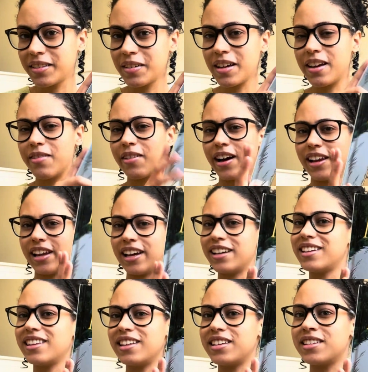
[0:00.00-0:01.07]
if I
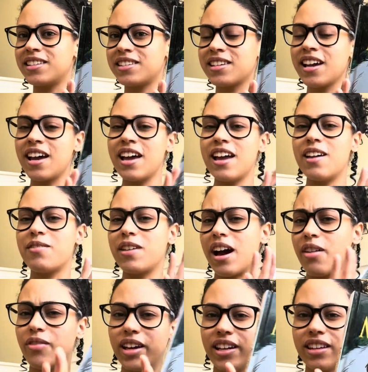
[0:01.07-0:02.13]
liked this, if you
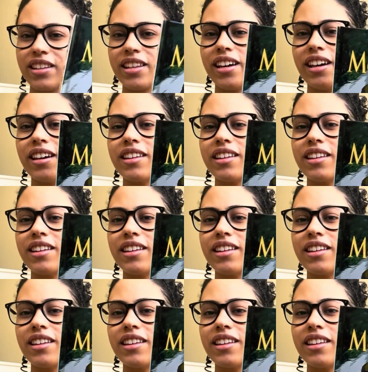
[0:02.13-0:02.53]
have anything